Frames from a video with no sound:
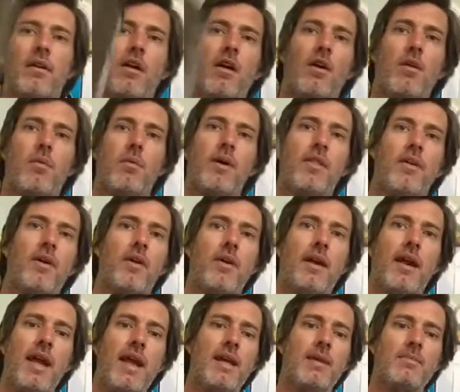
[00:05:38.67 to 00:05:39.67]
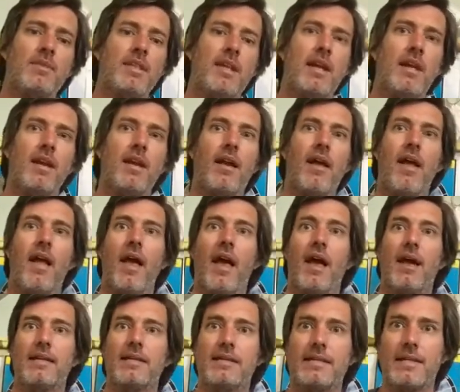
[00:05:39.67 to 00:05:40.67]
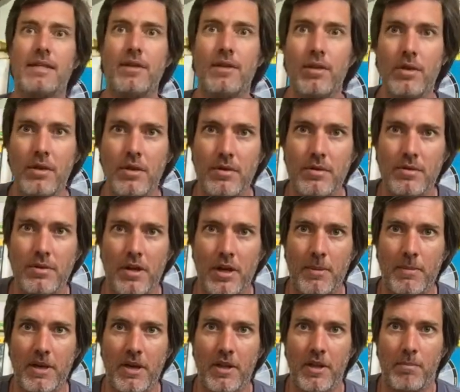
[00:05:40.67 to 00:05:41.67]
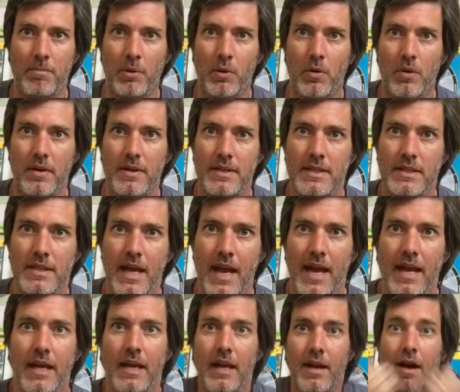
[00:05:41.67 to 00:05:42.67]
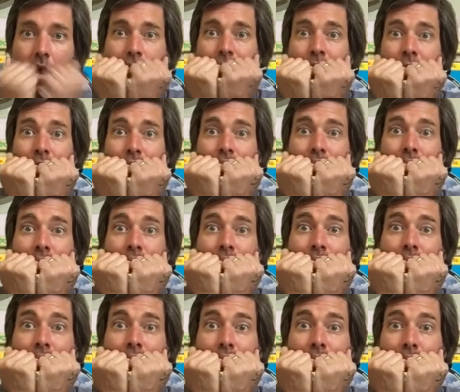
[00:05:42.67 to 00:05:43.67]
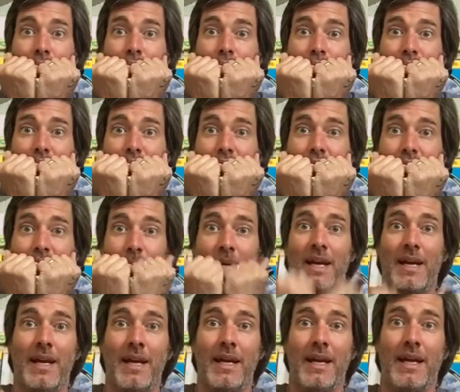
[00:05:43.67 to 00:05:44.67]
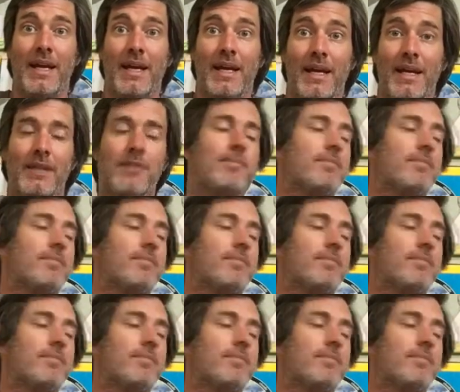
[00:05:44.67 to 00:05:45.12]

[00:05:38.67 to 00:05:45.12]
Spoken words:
with our names in it, and see who's going to be on the board today. Who's it going to be?